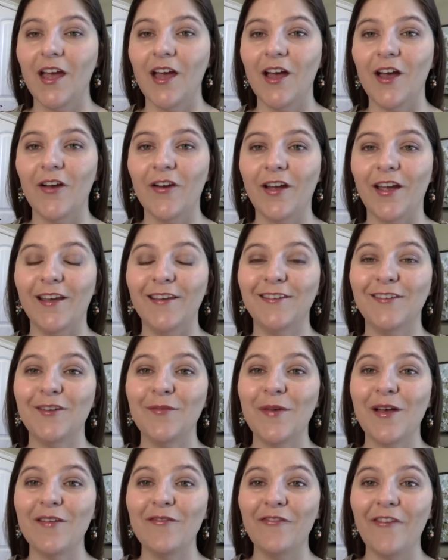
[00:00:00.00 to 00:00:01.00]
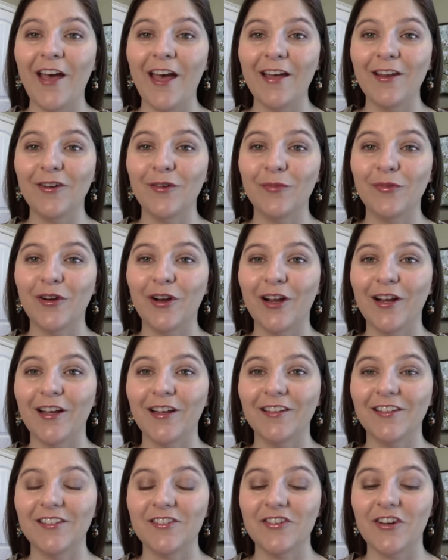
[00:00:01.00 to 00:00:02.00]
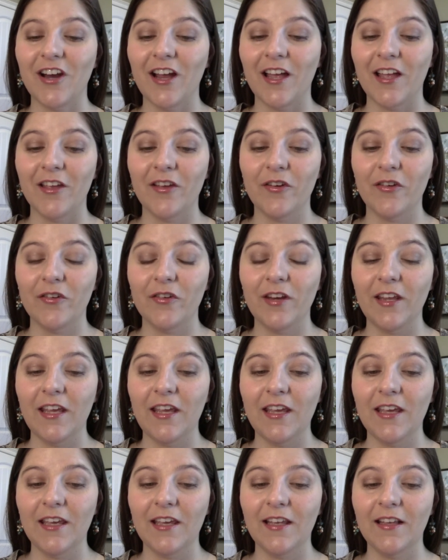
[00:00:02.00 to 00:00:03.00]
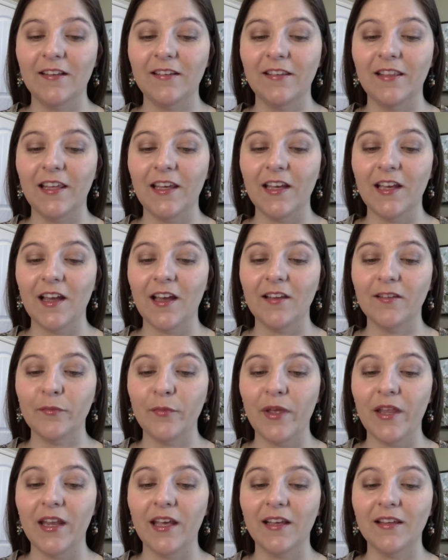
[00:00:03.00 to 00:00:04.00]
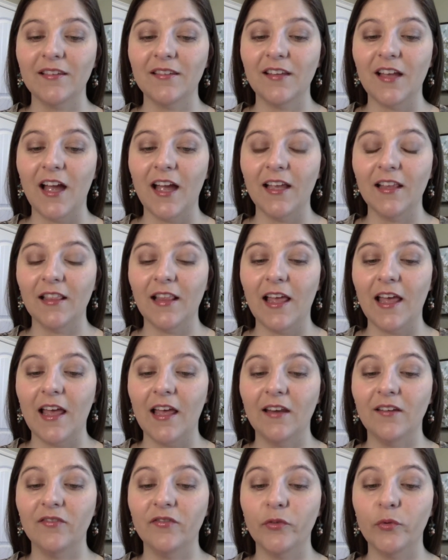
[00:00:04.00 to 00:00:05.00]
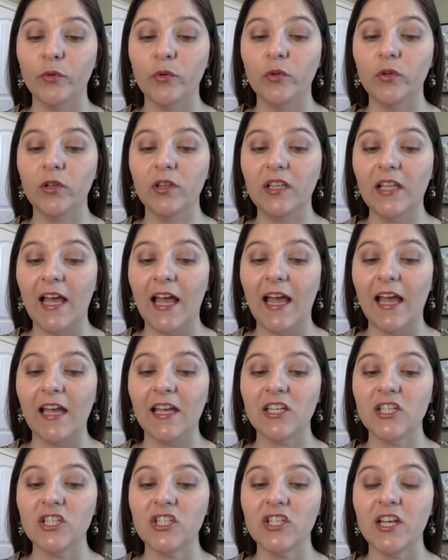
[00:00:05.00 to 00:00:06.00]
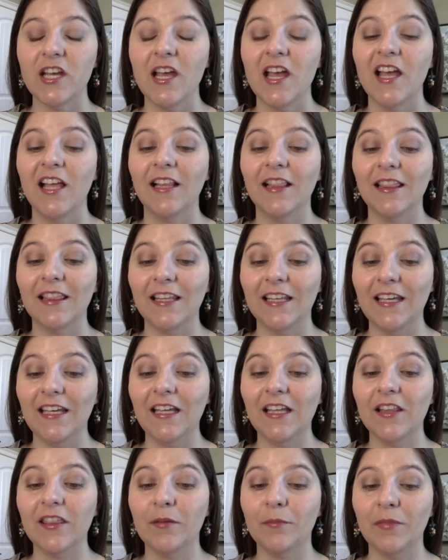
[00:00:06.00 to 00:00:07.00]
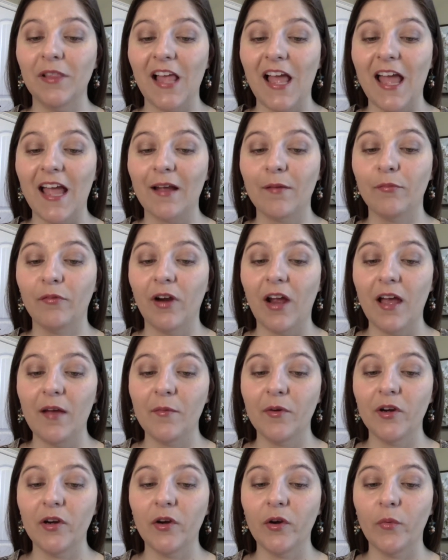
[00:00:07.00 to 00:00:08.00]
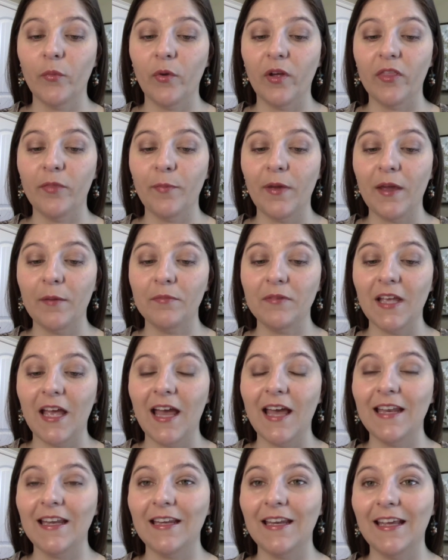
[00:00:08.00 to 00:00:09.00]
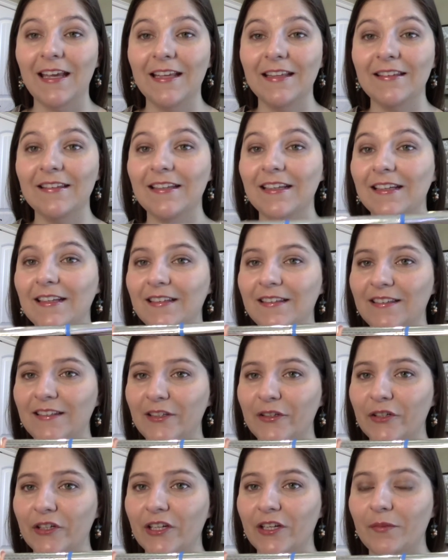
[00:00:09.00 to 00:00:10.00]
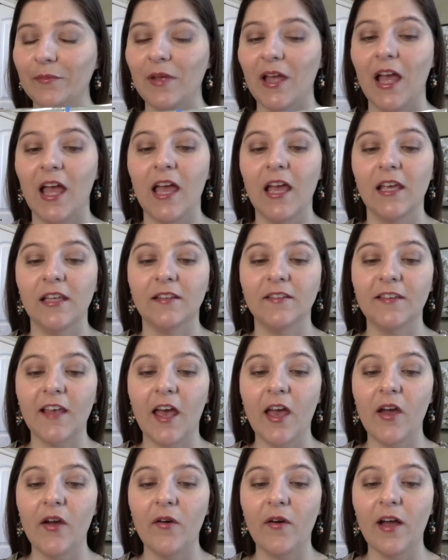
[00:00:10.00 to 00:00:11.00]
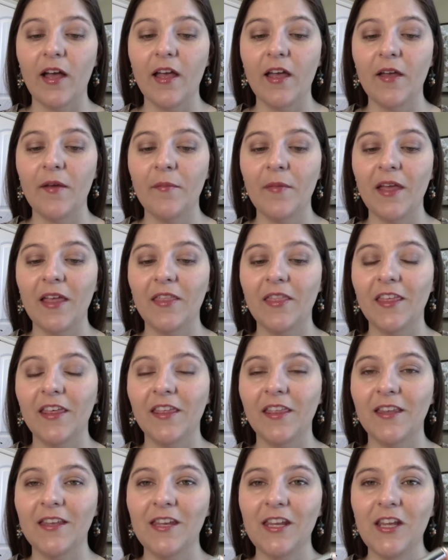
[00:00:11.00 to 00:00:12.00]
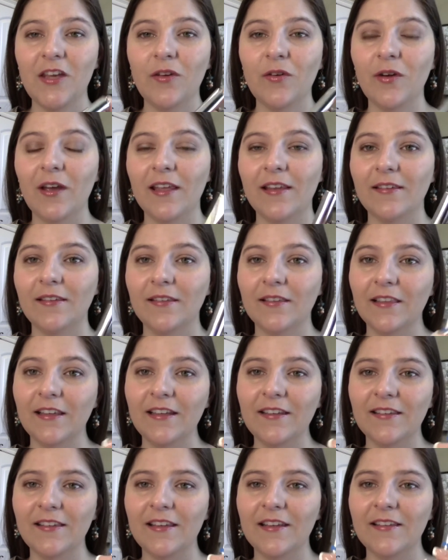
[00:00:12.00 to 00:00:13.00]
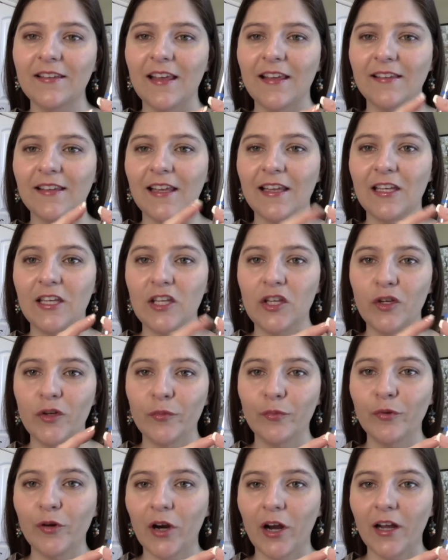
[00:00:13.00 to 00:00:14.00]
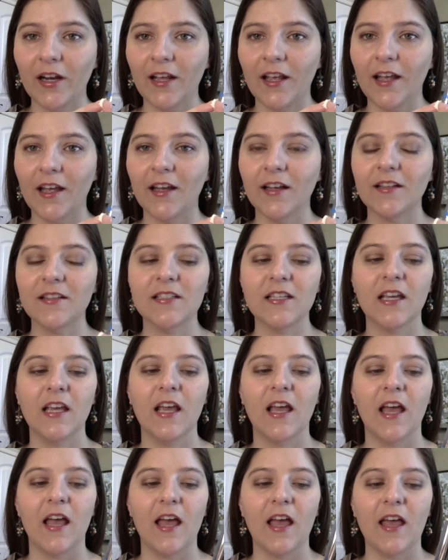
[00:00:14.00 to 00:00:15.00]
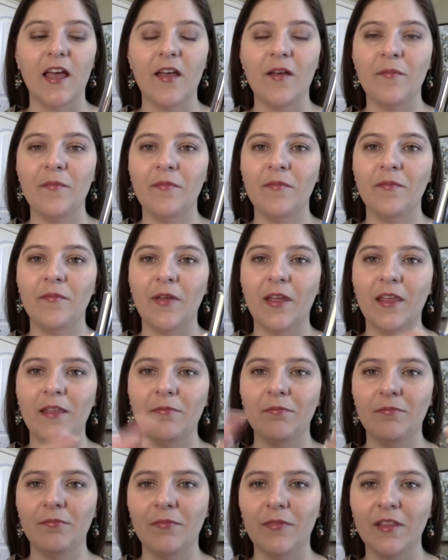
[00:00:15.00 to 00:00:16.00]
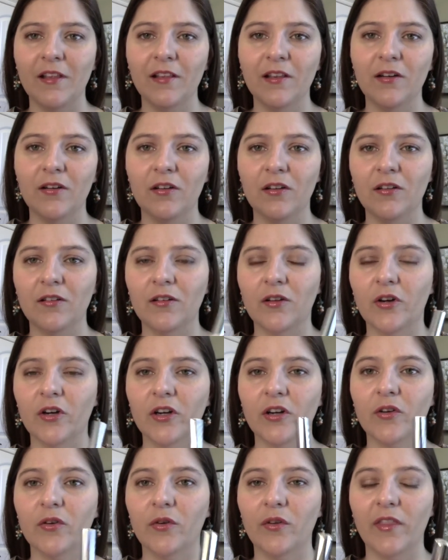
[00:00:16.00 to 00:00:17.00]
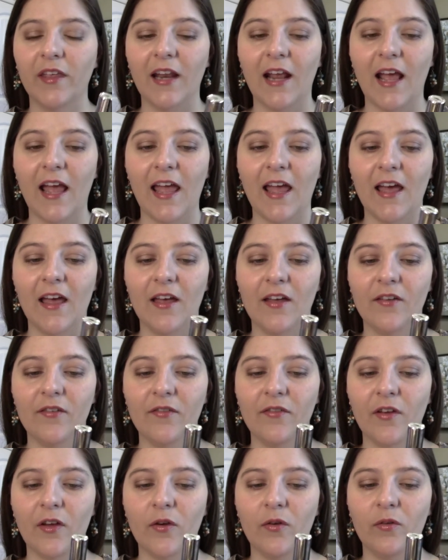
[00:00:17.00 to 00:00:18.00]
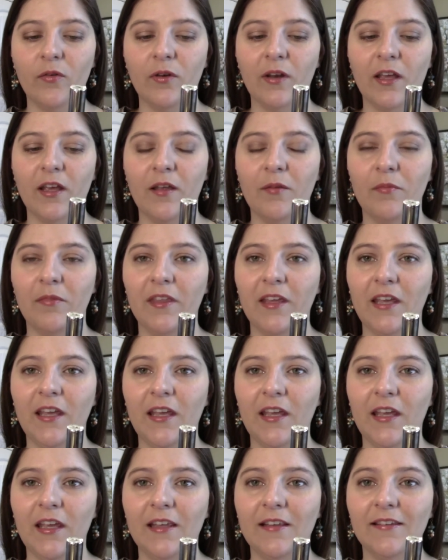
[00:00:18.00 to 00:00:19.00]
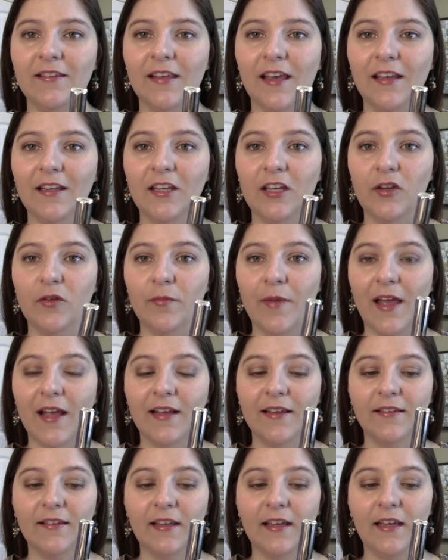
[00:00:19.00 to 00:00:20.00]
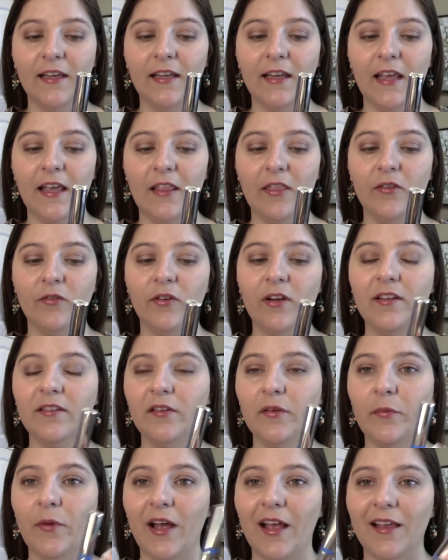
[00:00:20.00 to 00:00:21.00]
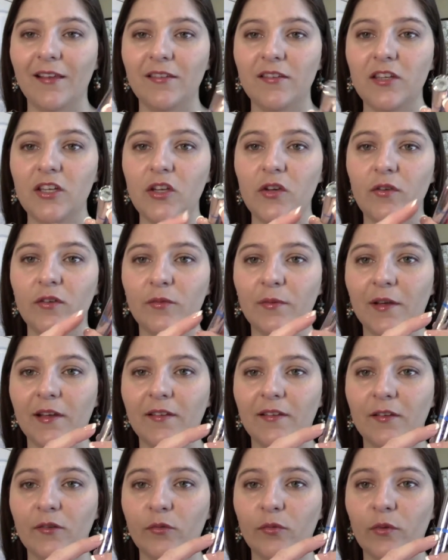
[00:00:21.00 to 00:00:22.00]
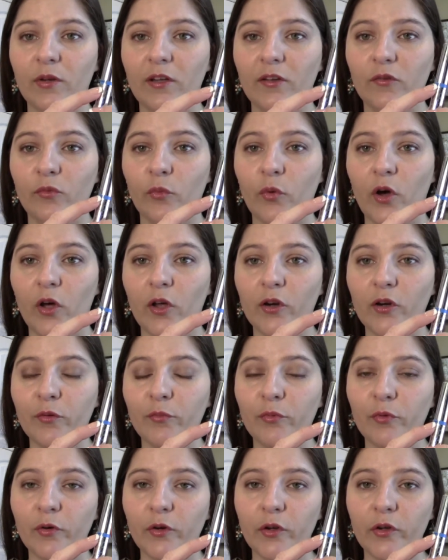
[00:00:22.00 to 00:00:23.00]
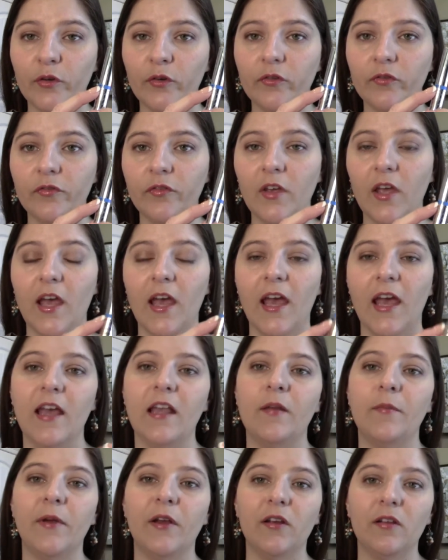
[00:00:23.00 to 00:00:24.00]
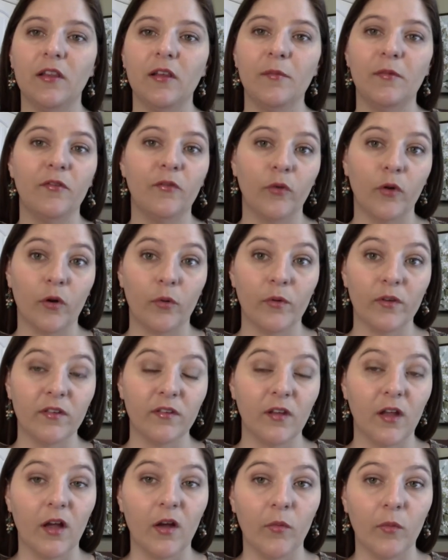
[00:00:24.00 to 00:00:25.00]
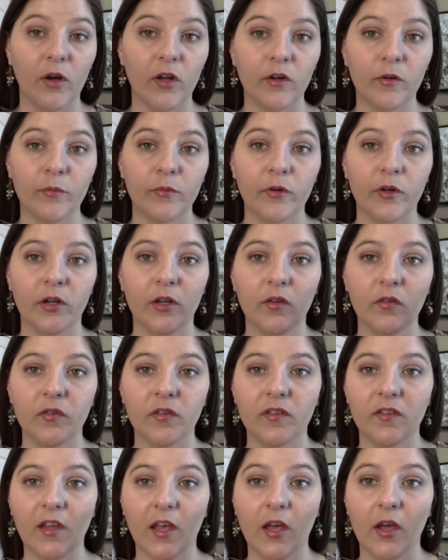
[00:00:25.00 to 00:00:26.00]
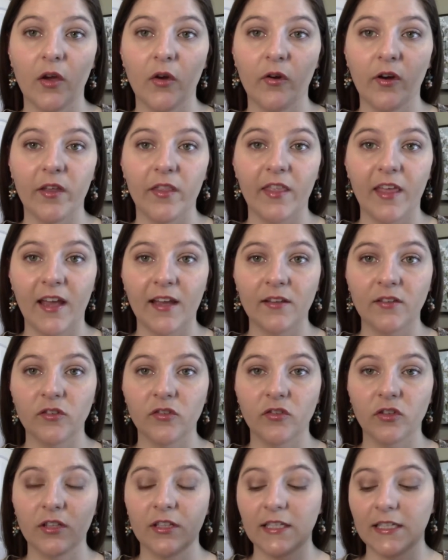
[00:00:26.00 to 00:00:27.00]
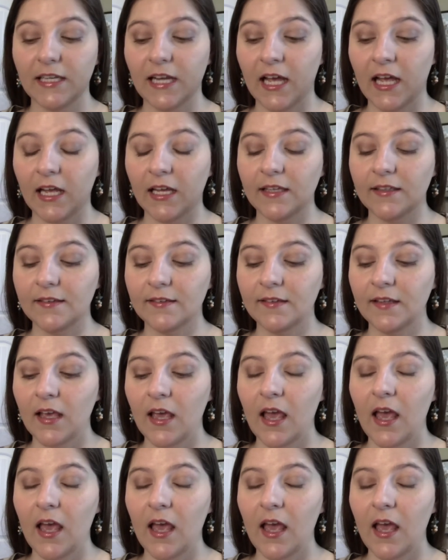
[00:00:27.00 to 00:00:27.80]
Okay, so my final product to try on is the IT Cosmetics Tightline Full Lash Length Black Primer with Peptide Enhancing Serum. So it lists this as a new product in the little article that I have on the Inside Q magazine, and the reason why it's new is because this one is waterproof, and apparently before it was not waterproof, so that's really nice.